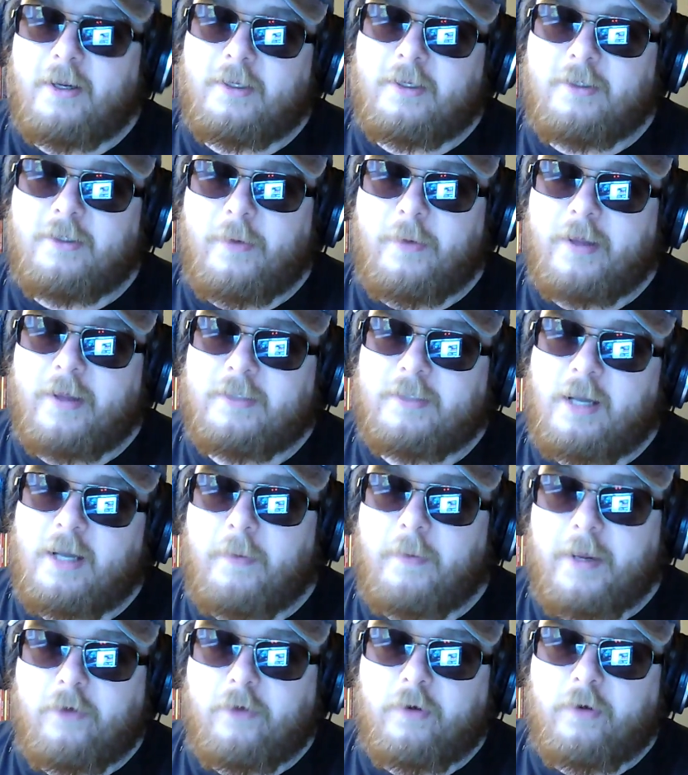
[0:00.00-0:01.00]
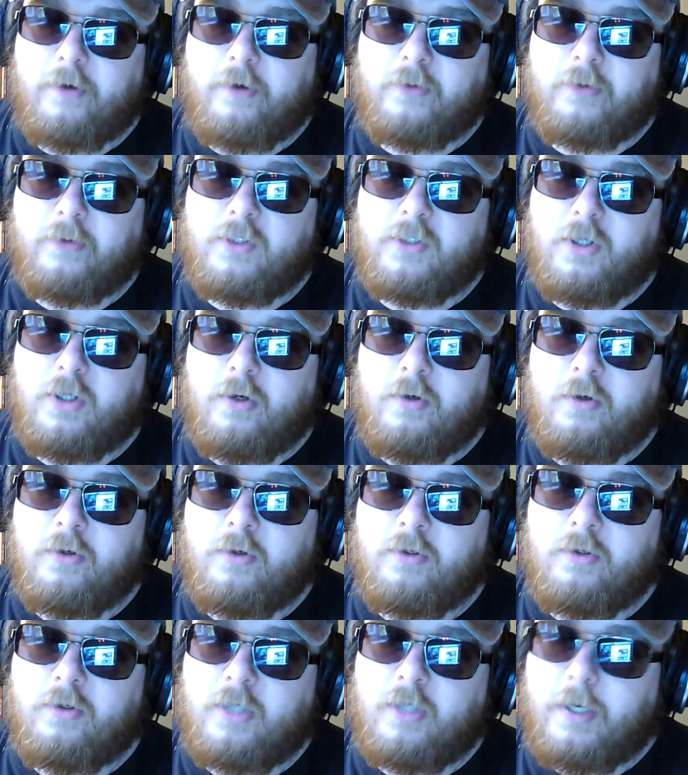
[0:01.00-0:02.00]
we had Xenoblade Chronicles
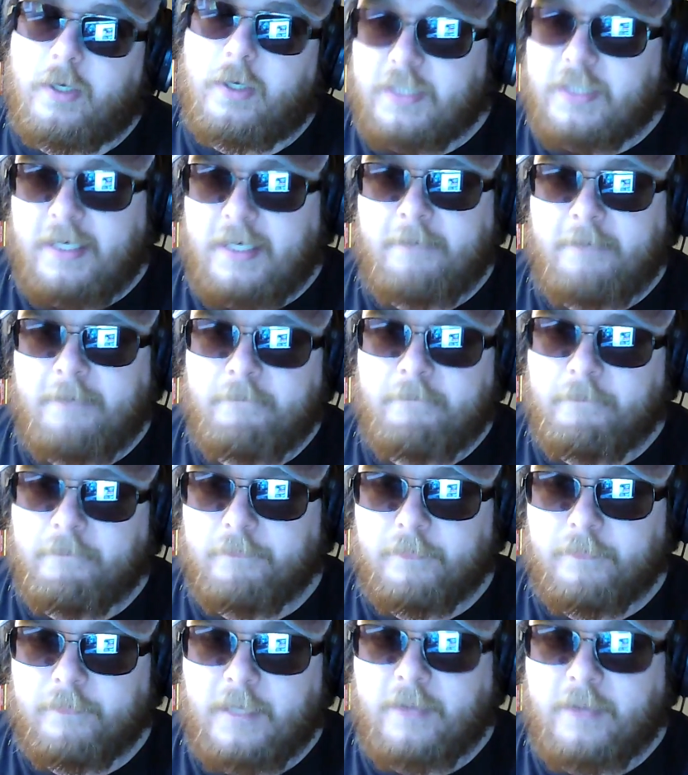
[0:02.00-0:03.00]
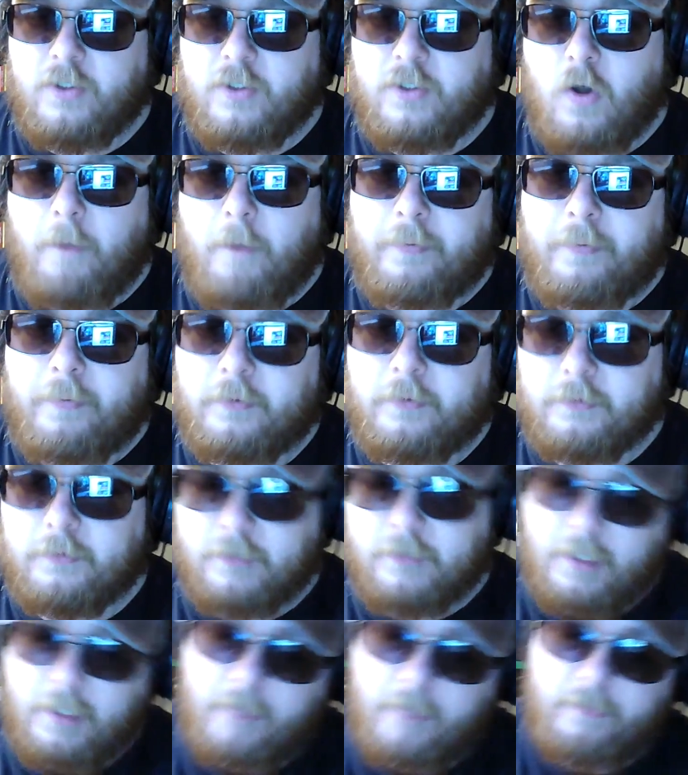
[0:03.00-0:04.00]
2 DLC at the top,
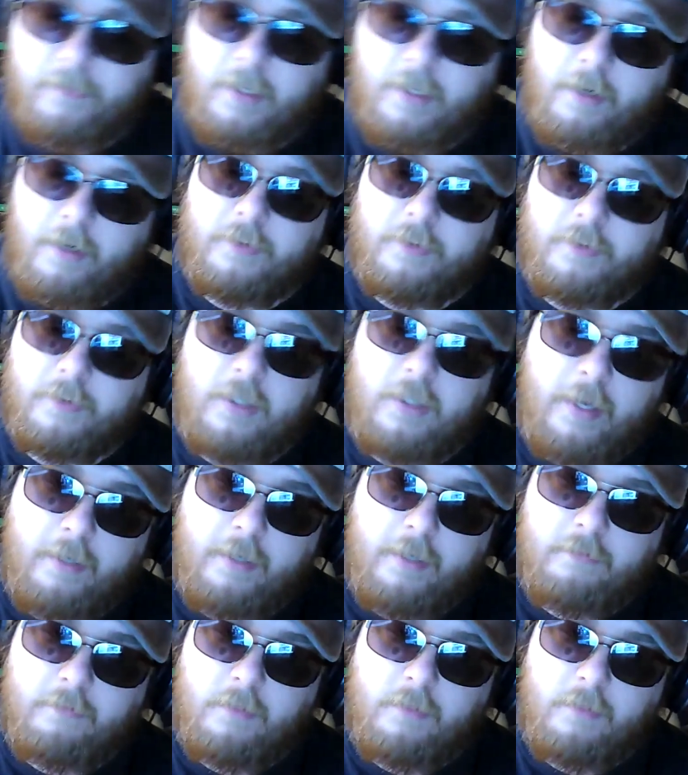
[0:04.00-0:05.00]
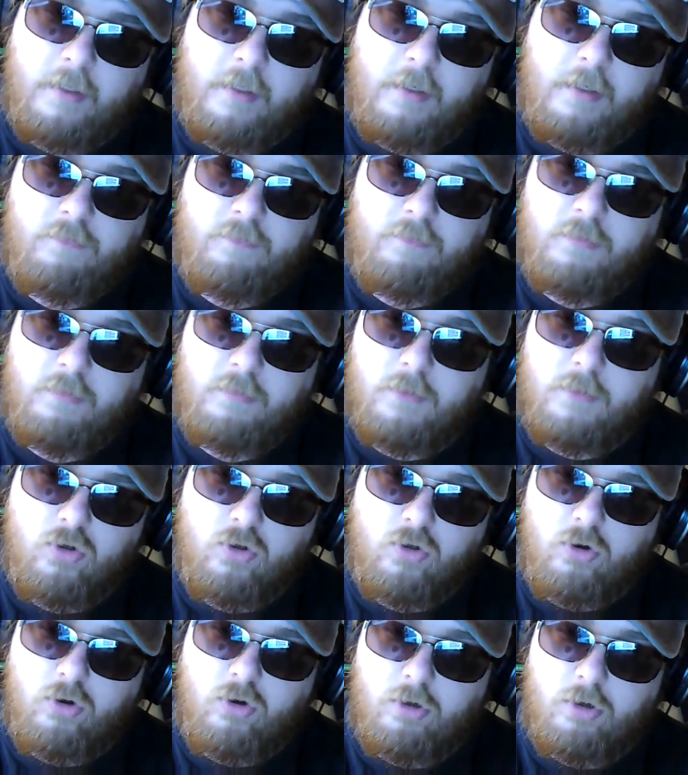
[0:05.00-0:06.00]
and I was like,
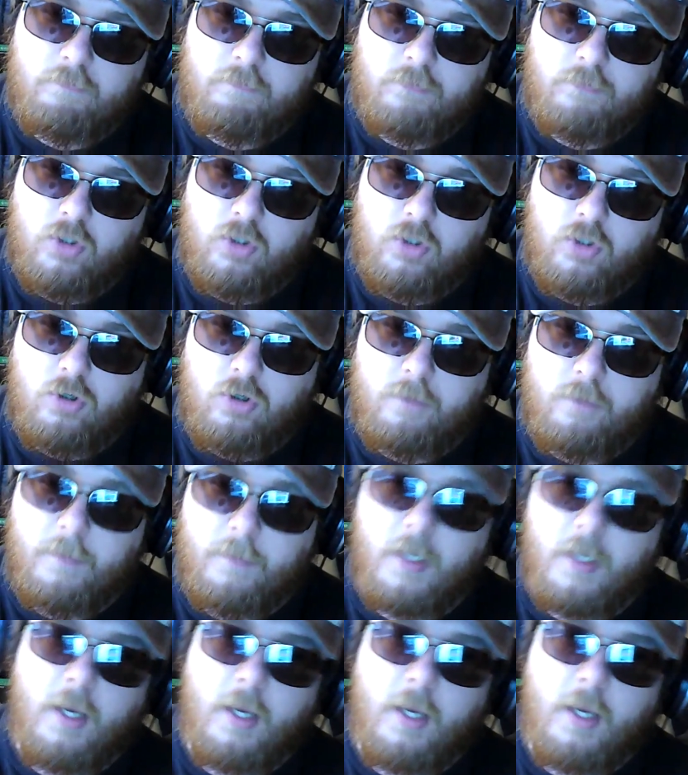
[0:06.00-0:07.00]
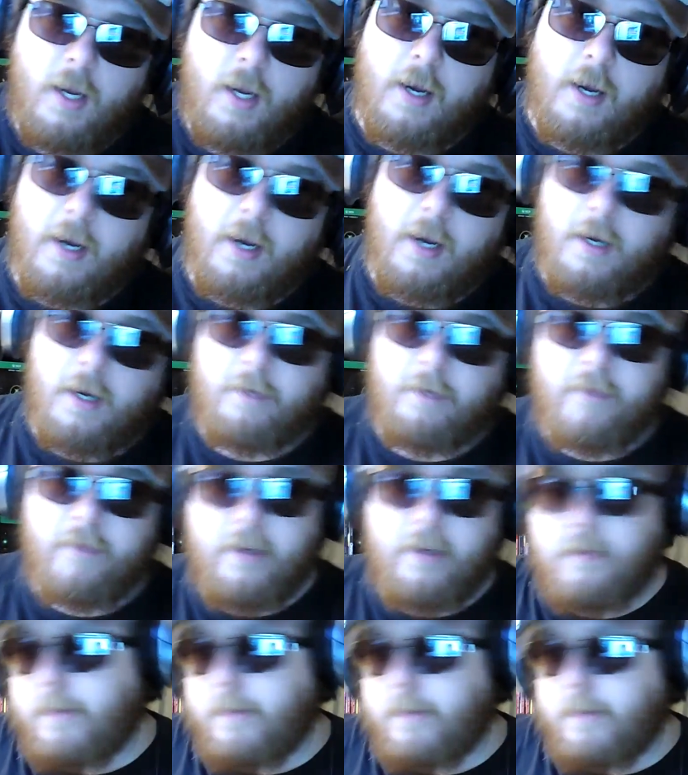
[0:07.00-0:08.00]
sure. I
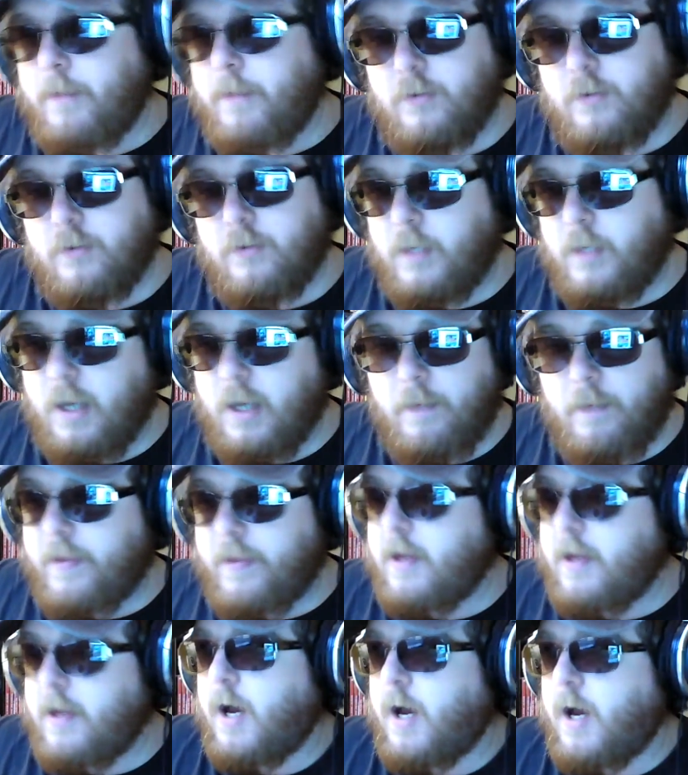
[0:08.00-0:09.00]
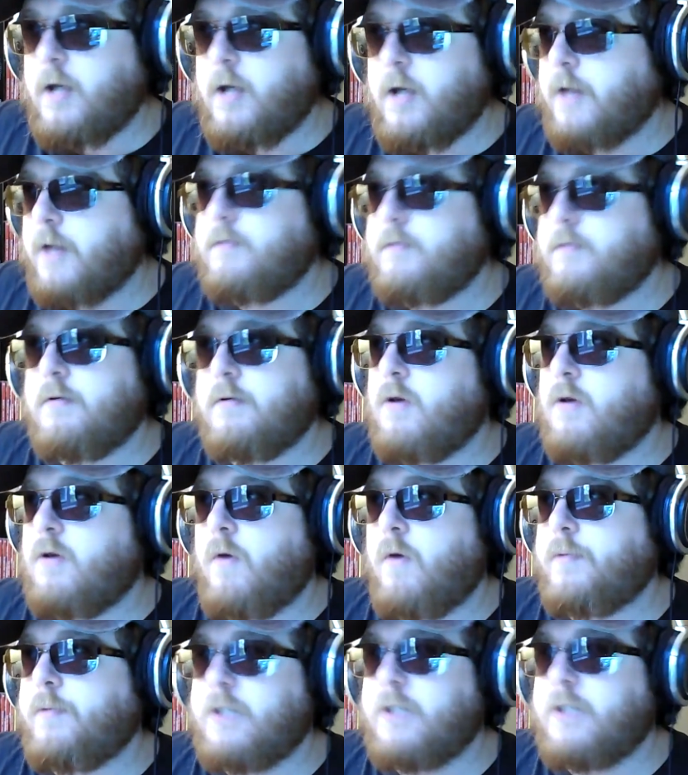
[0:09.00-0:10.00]
mean, do we care about that? I
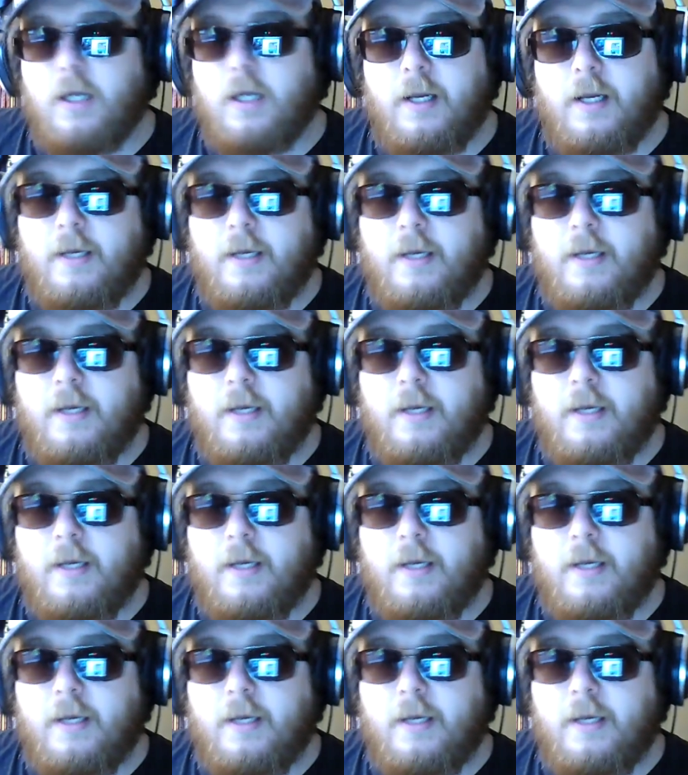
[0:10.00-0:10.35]
not particularly.